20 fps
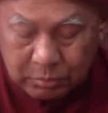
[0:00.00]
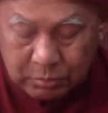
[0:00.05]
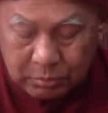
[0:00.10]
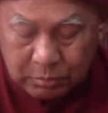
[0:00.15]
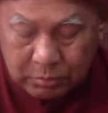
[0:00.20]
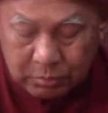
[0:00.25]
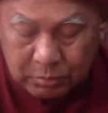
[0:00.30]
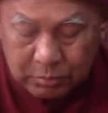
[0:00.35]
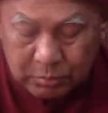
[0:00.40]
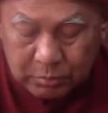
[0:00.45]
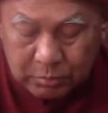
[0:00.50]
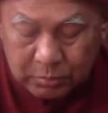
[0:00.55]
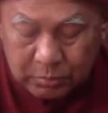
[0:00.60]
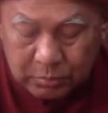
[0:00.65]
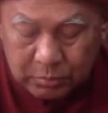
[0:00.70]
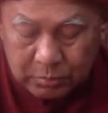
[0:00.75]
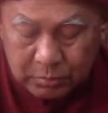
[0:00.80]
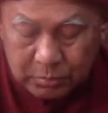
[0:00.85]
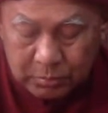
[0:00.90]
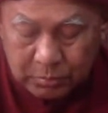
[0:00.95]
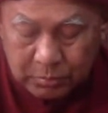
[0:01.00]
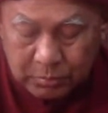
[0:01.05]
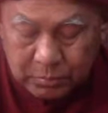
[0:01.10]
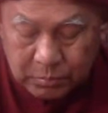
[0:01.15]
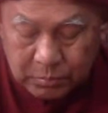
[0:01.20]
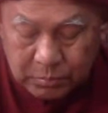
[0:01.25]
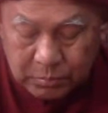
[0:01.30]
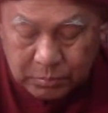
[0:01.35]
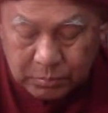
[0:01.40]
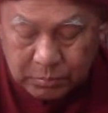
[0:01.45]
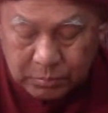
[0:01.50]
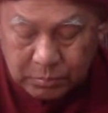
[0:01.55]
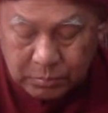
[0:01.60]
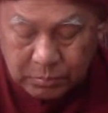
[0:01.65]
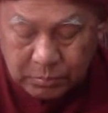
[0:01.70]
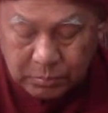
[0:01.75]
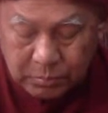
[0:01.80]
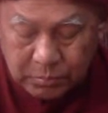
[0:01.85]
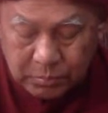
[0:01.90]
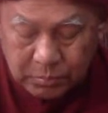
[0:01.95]

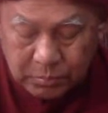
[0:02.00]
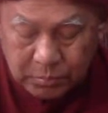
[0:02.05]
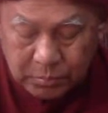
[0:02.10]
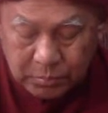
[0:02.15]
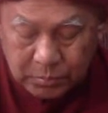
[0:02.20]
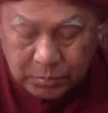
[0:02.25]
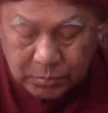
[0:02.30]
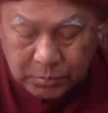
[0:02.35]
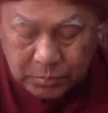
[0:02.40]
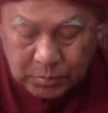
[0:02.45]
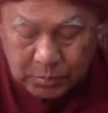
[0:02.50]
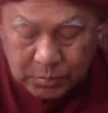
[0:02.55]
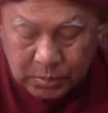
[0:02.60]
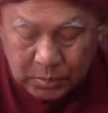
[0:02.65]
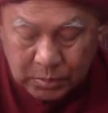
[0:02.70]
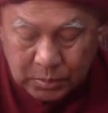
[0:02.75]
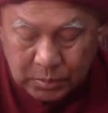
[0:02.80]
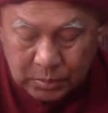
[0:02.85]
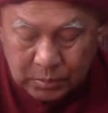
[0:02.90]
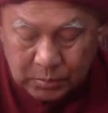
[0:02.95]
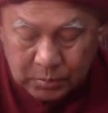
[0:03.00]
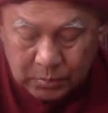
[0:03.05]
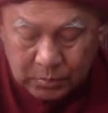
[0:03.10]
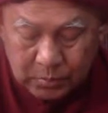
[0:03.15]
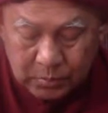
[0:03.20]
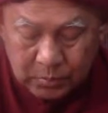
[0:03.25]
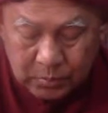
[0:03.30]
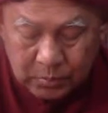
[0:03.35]
(no one is talking)